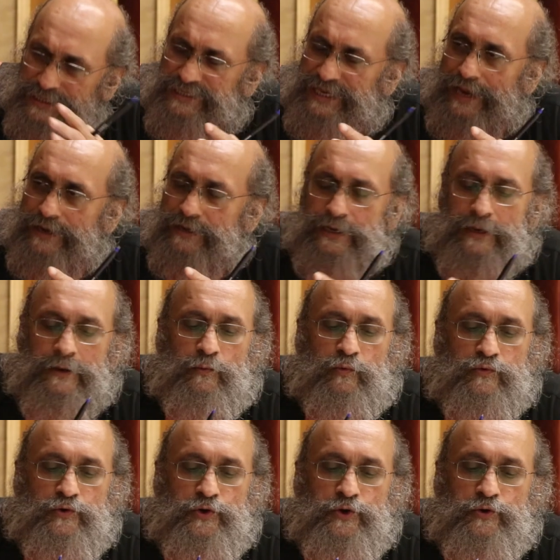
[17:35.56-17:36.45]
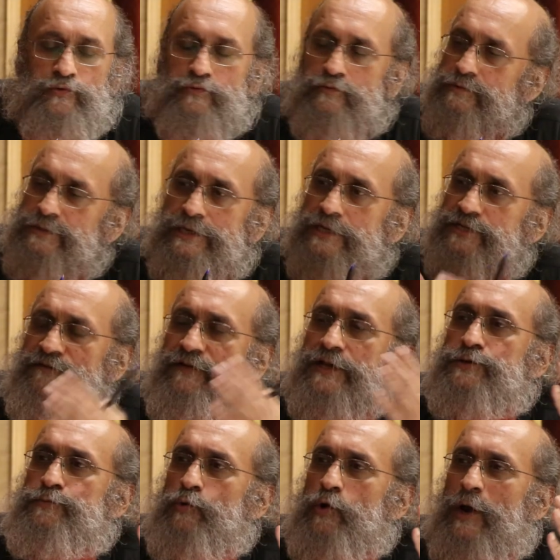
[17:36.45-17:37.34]
exactly do you, does
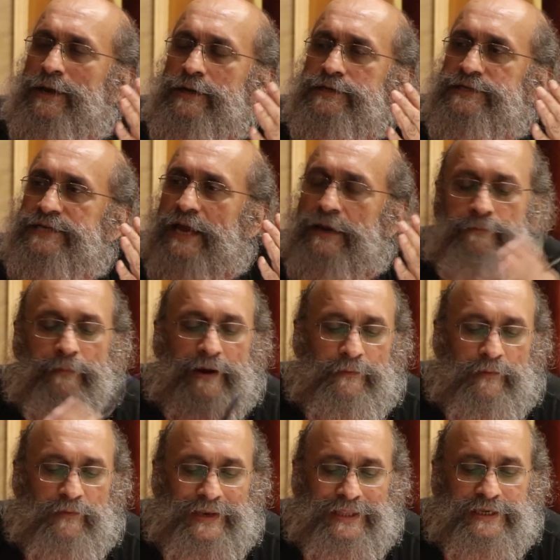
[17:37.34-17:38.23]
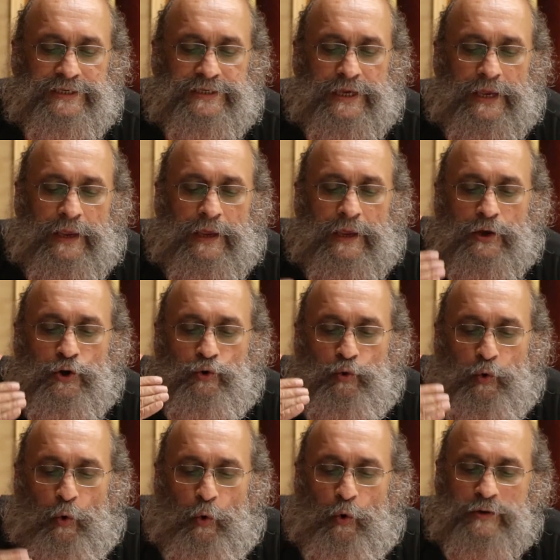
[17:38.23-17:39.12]
Facebook understand by when they say
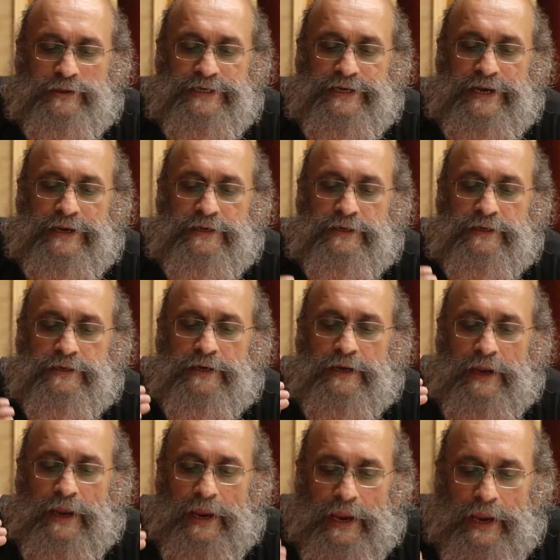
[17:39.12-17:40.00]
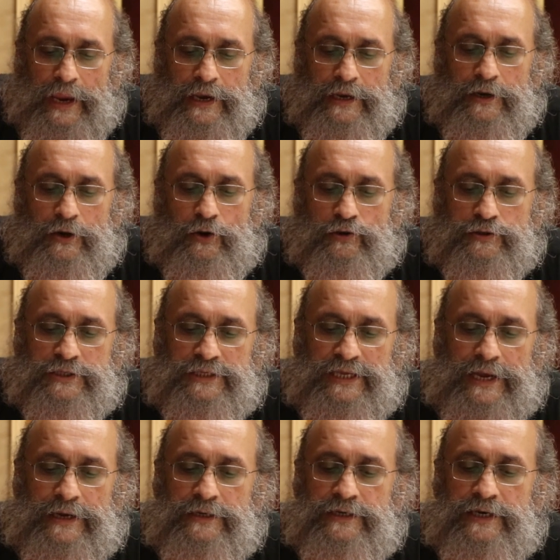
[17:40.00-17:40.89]
coordinated
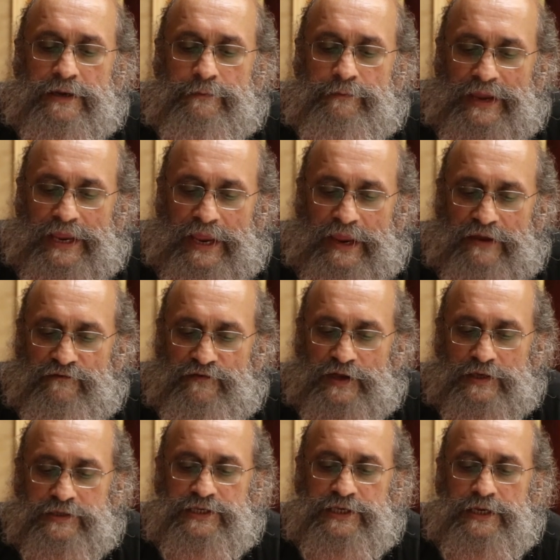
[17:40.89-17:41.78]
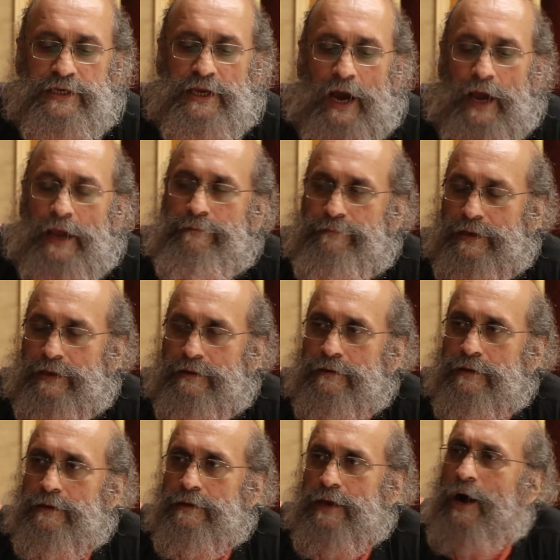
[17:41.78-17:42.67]
inauthentic behavior, CIB?
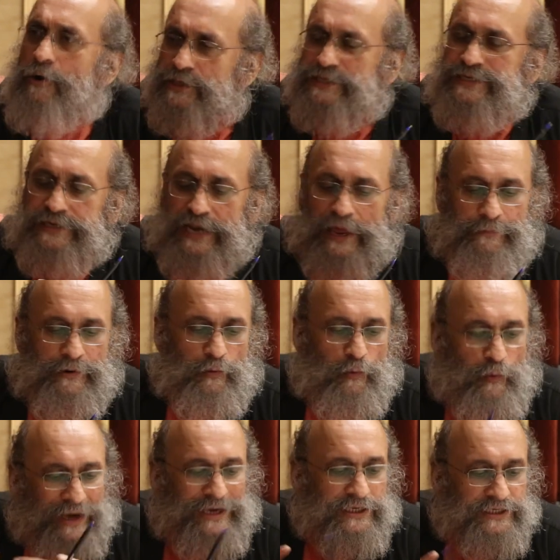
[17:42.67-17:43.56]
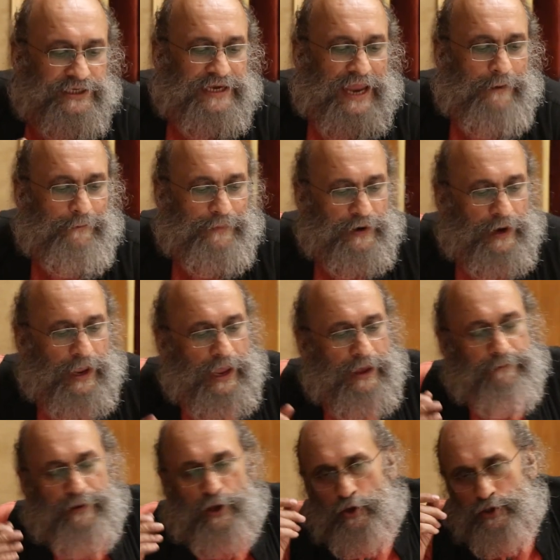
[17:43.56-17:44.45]
How does it happen? When does it happen?
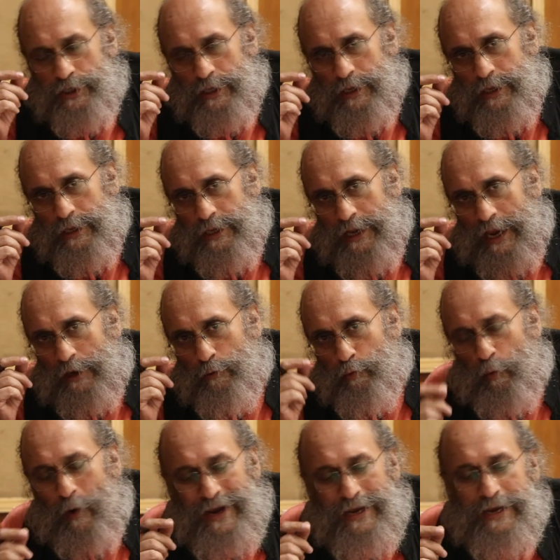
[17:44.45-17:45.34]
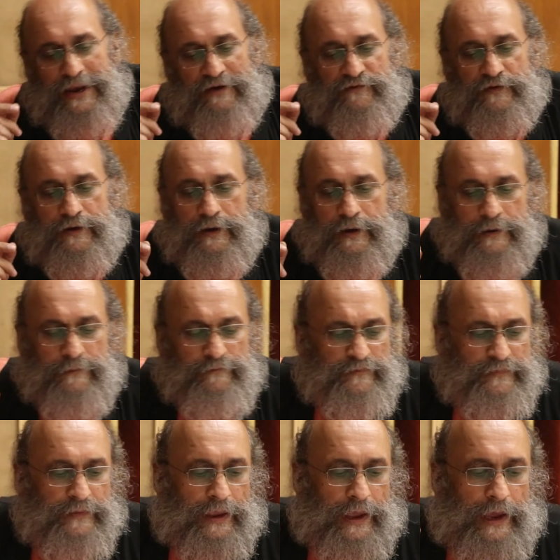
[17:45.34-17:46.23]
Because at one level,
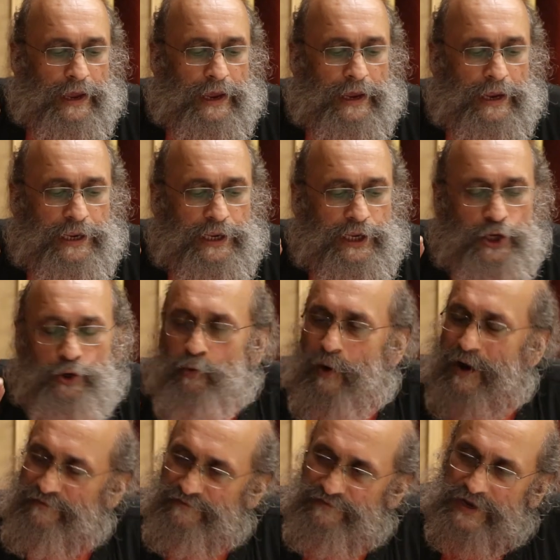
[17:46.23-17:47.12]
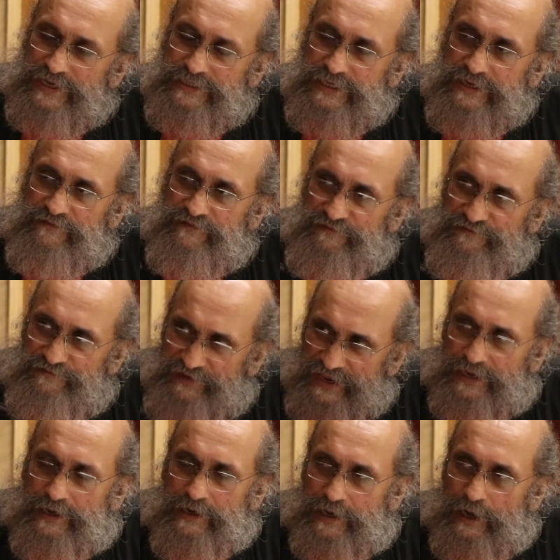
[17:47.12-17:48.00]
you are fighting
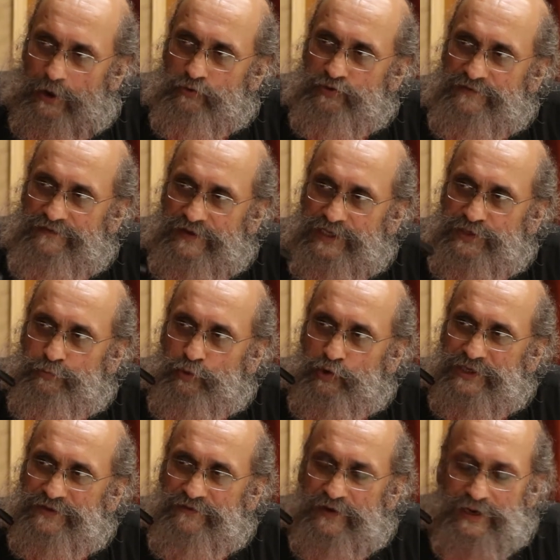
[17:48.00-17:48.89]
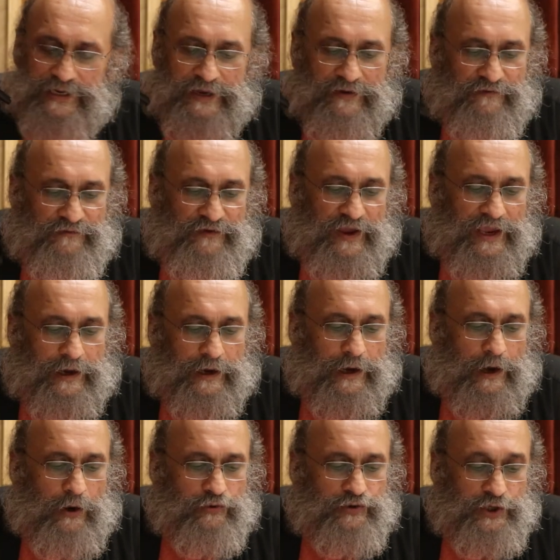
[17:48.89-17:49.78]
fake accounts. Facebook is fighting fake
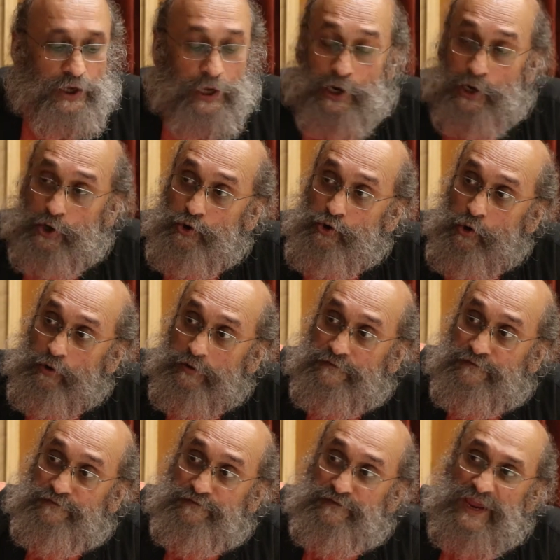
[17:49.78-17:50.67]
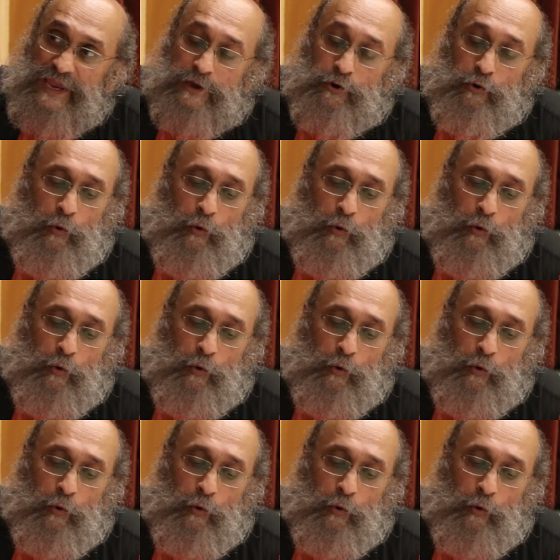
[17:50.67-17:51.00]
accounts, not fake